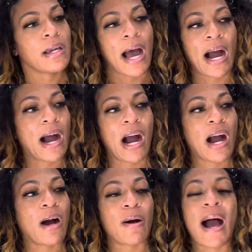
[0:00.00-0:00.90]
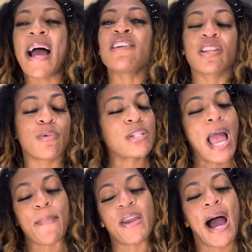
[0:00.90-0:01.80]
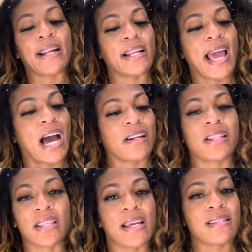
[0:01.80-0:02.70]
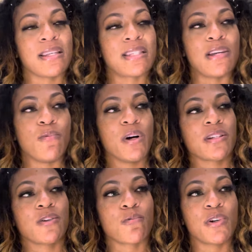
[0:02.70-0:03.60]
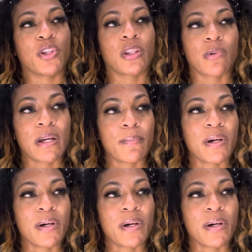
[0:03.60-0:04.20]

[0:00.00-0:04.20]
I, I, I actually was happy I didn't have the thing since he wasn't a real threat,